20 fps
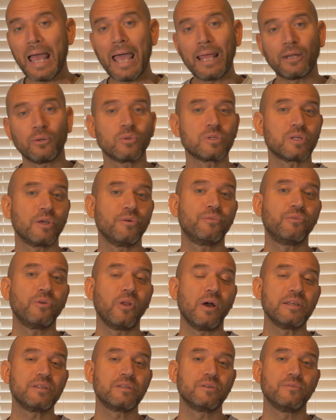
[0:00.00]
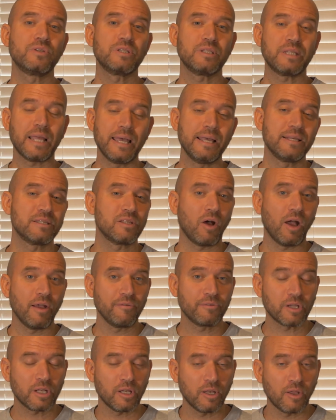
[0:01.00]
and also flights of stairs that
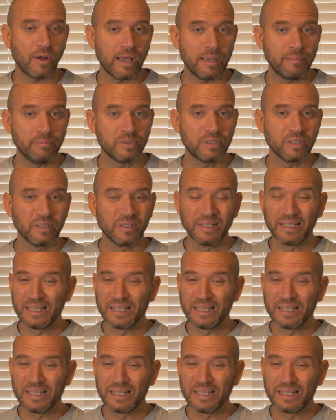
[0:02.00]
I've climbed.